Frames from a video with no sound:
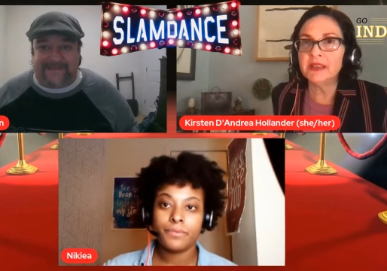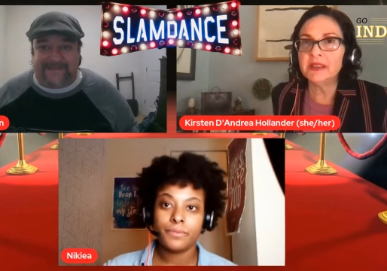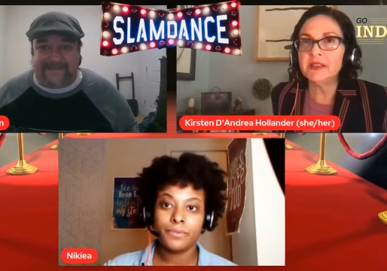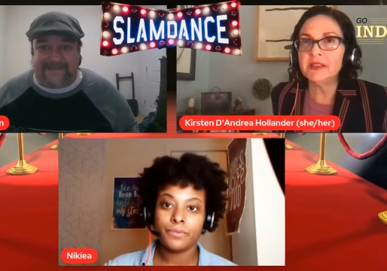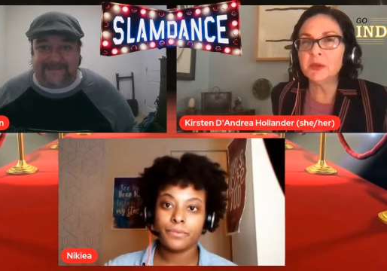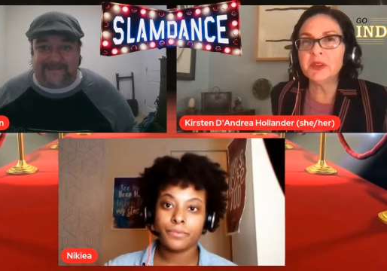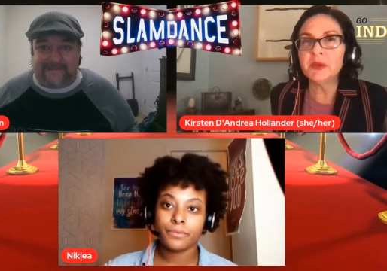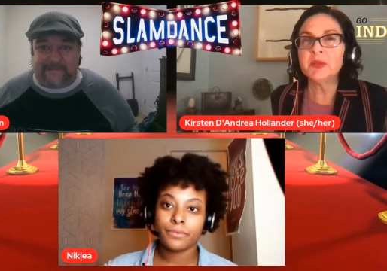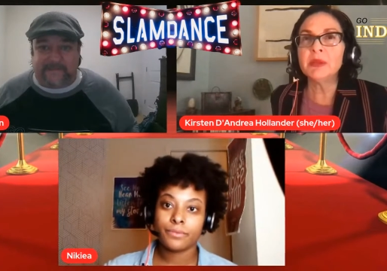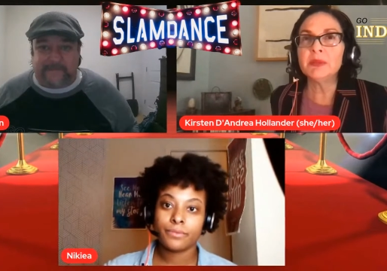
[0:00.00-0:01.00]
Speaker 1: had to deal
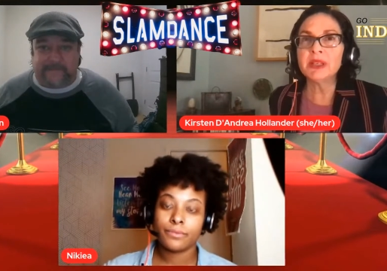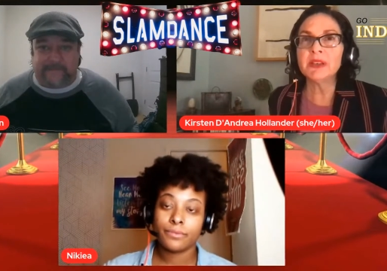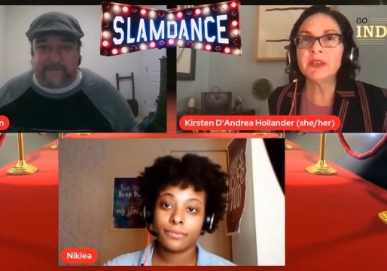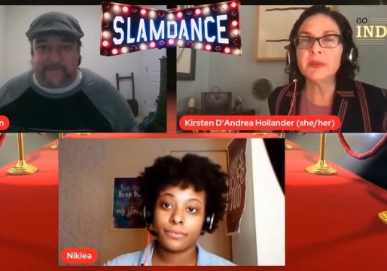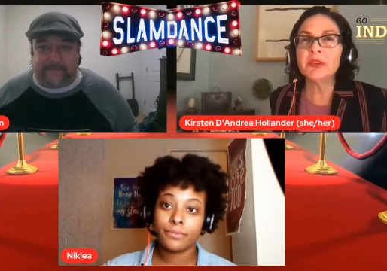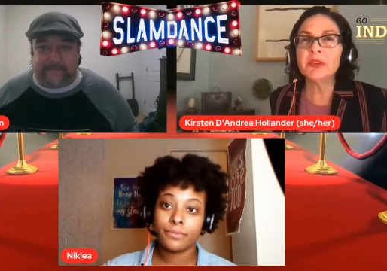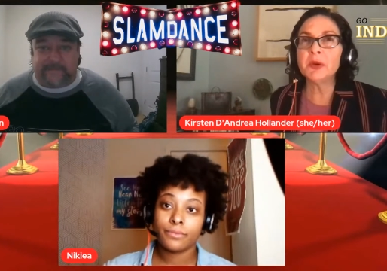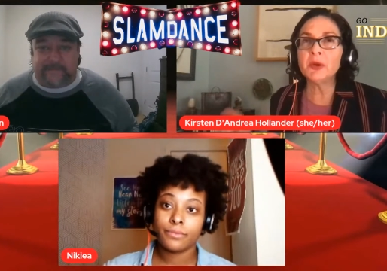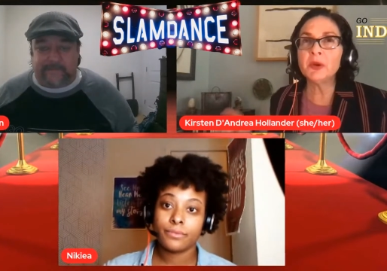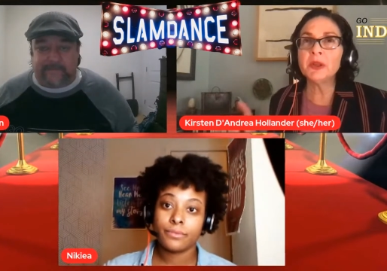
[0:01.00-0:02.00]
with with me because I'm
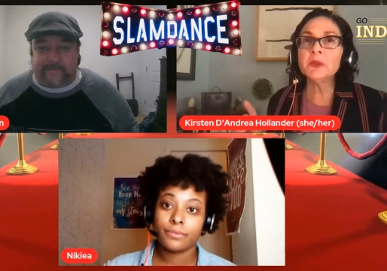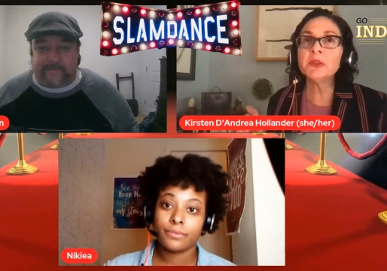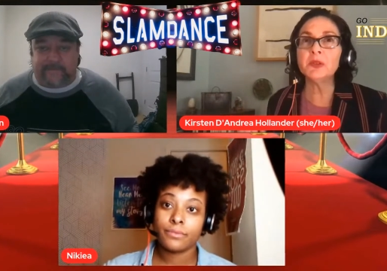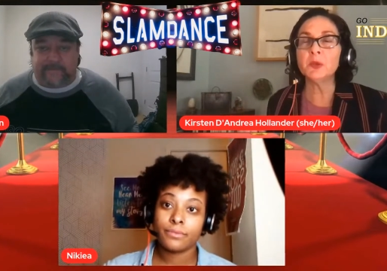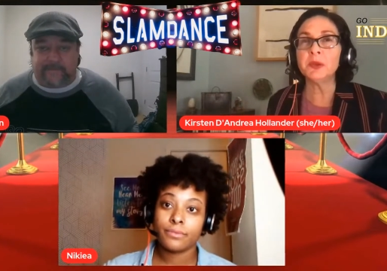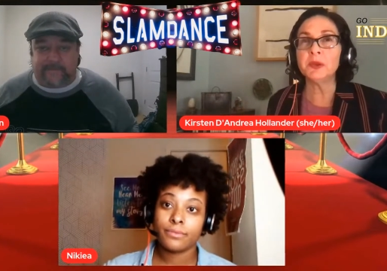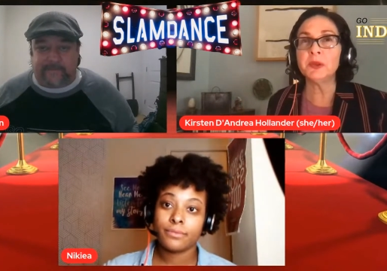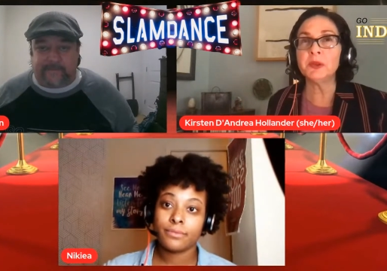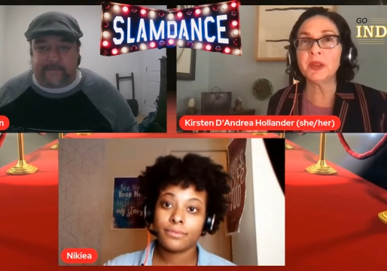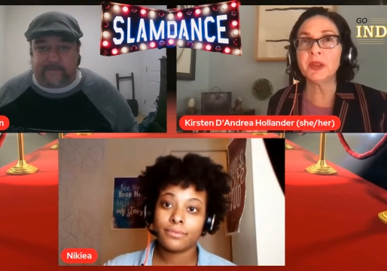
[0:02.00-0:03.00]
so used to, well,
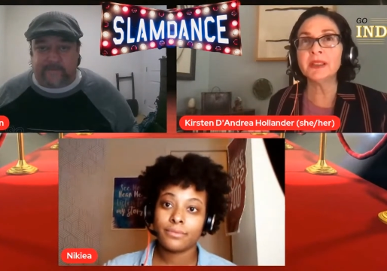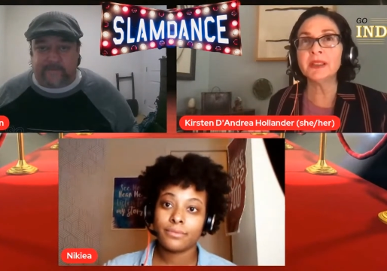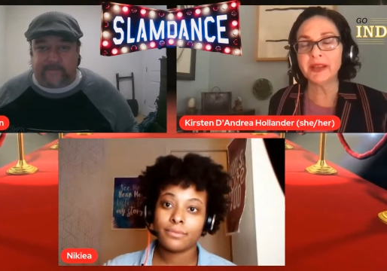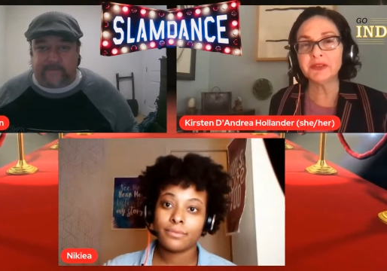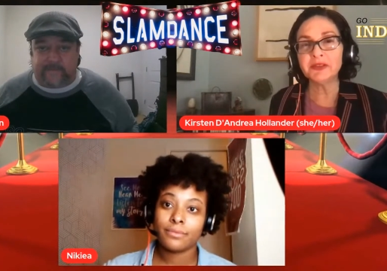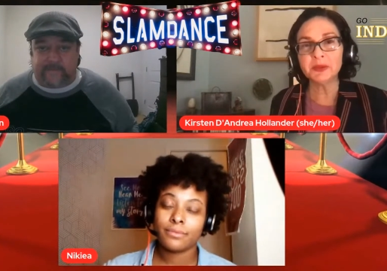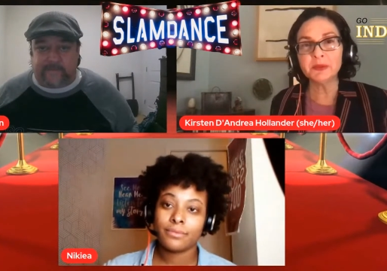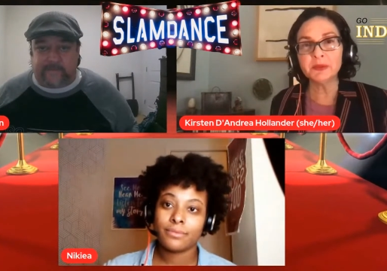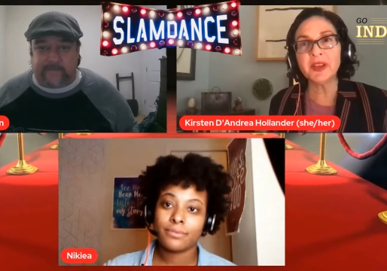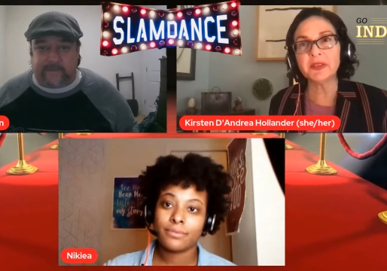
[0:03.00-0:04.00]
you can't apply to
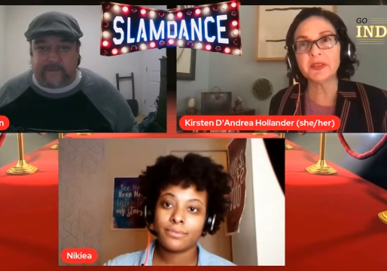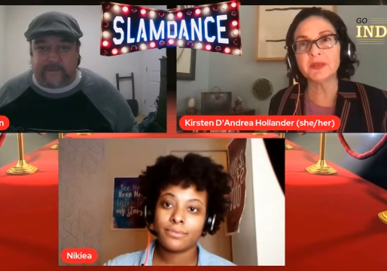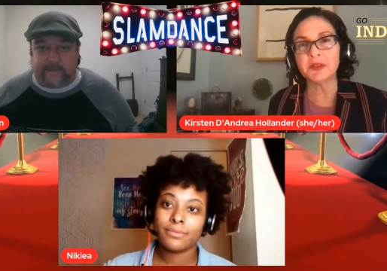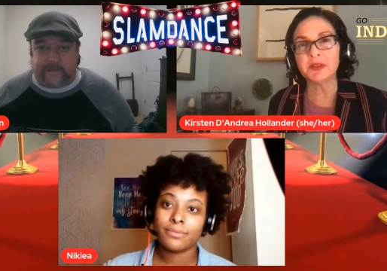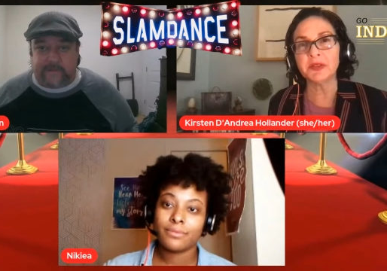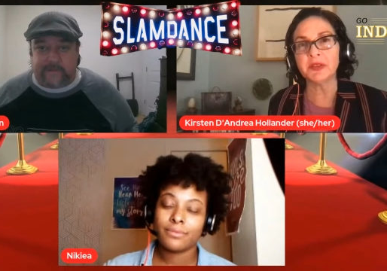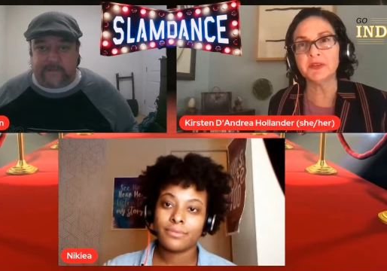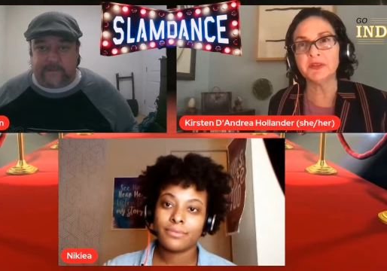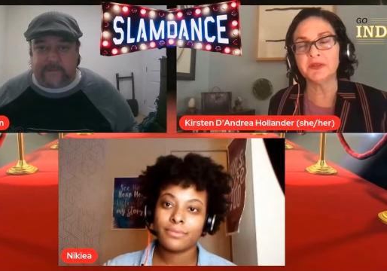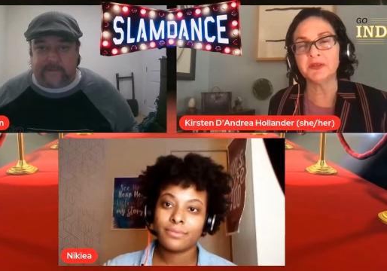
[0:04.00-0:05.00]
film festivals
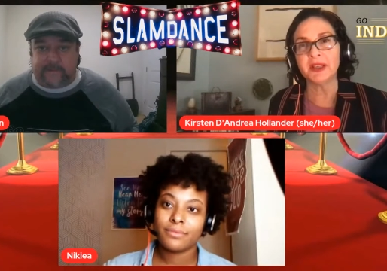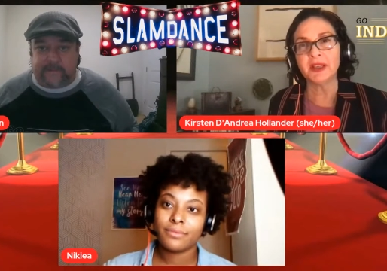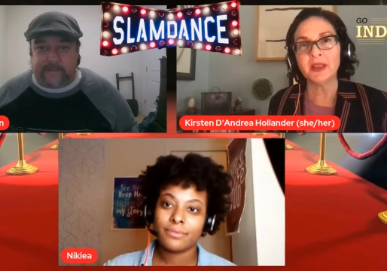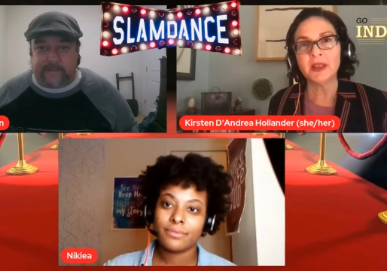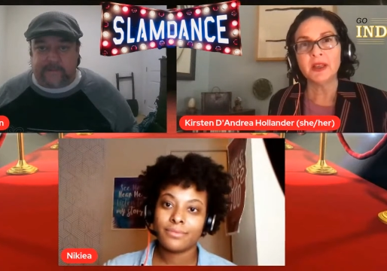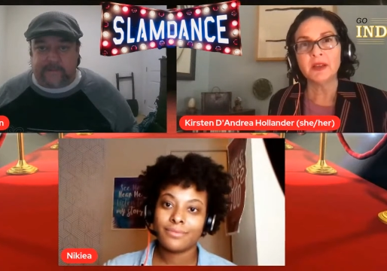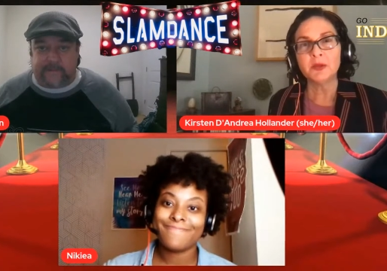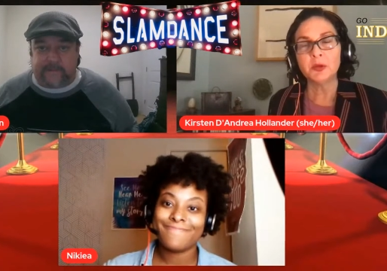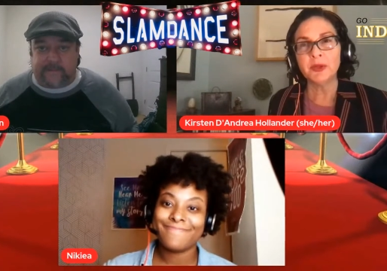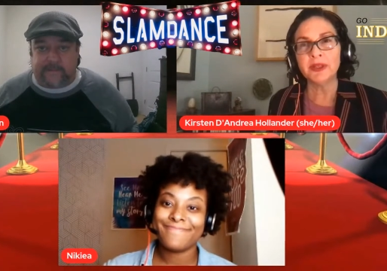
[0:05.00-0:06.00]
if
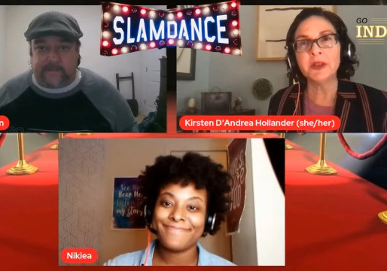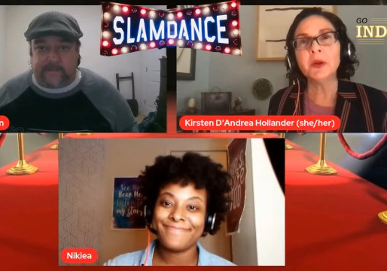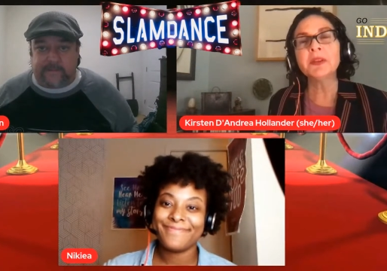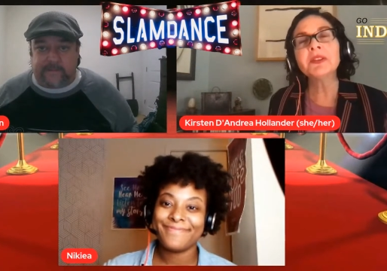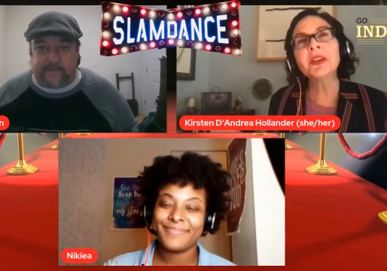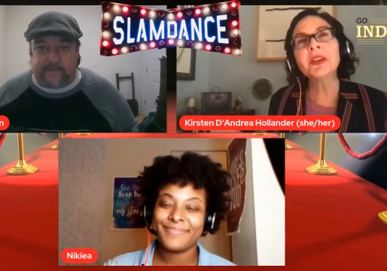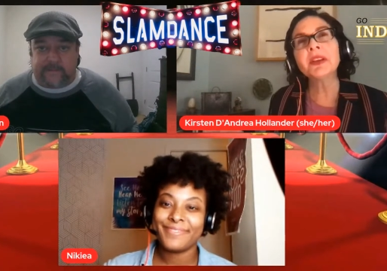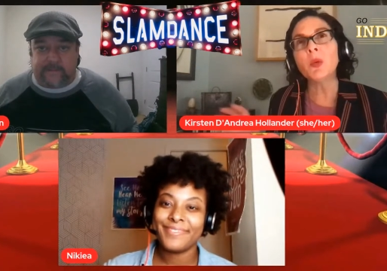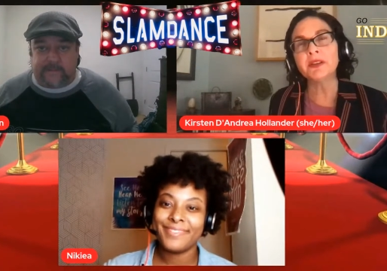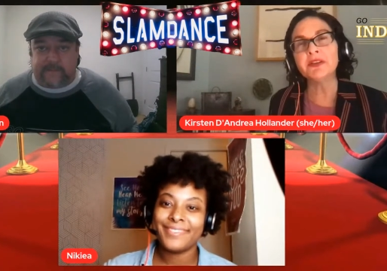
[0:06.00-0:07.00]
too many, you know, it's like you
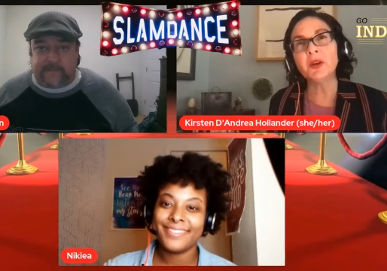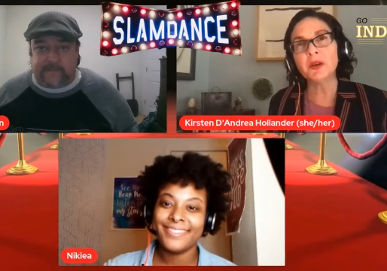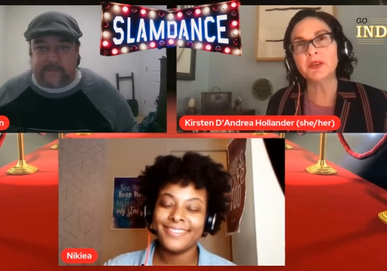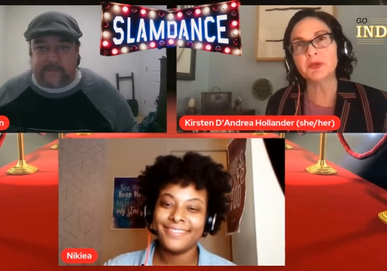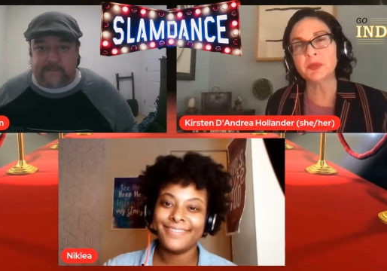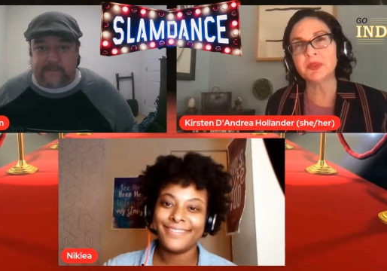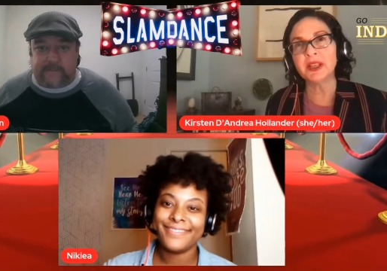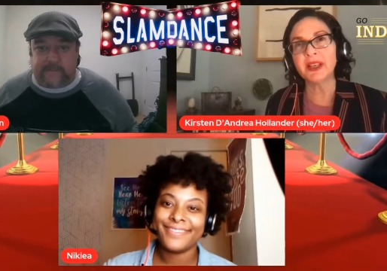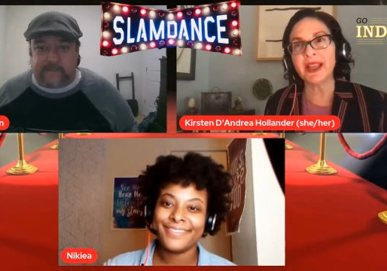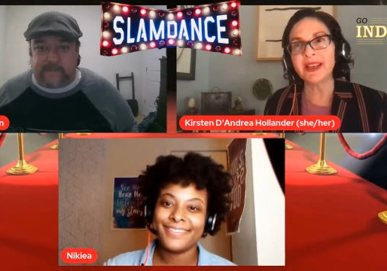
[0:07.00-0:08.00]
don't have a focus group to get out of